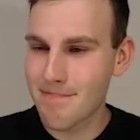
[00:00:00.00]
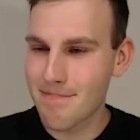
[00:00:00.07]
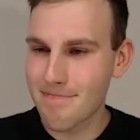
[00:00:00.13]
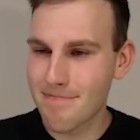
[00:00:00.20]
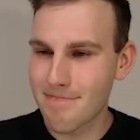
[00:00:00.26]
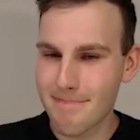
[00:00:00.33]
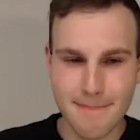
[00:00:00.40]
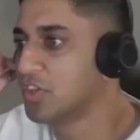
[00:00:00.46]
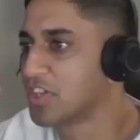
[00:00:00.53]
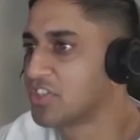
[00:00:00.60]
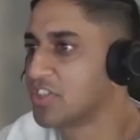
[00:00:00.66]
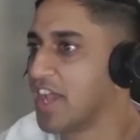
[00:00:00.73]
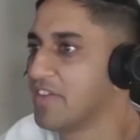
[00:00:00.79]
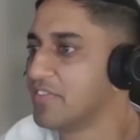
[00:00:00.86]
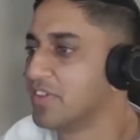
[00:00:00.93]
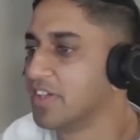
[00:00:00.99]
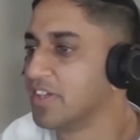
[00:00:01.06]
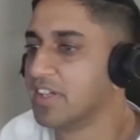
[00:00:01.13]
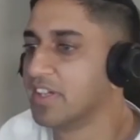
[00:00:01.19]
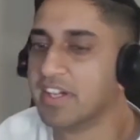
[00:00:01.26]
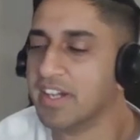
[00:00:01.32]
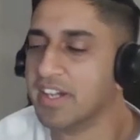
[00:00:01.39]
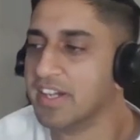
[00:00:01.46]
Yeah, Luke, you actually have
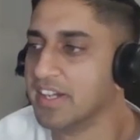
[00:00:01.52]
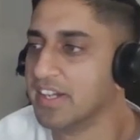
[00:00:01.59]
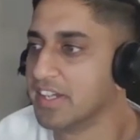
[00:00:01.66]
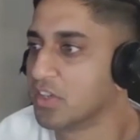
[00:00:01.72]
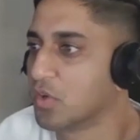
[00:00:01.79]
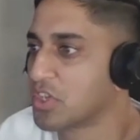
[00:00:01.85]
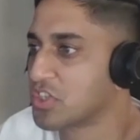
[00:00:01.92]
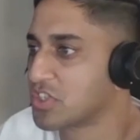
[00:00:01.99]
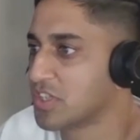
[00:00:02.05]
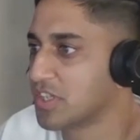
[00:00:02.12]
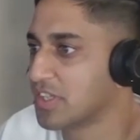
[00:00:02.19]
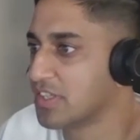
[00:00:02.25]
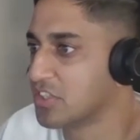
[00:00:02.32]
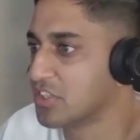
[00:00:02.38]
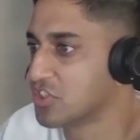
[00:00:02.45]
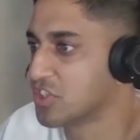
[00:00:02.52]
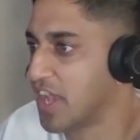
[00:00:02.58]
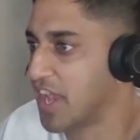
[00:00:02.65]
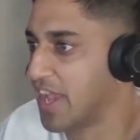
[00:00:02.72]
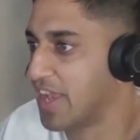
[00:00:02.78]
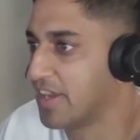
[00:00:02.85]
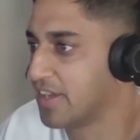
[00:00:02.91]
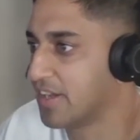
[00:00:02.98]
a question in the
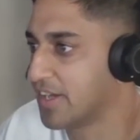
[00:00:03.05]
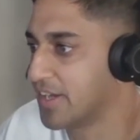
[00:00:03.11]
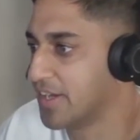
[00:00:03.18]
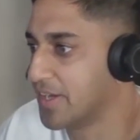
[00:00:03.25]
chat.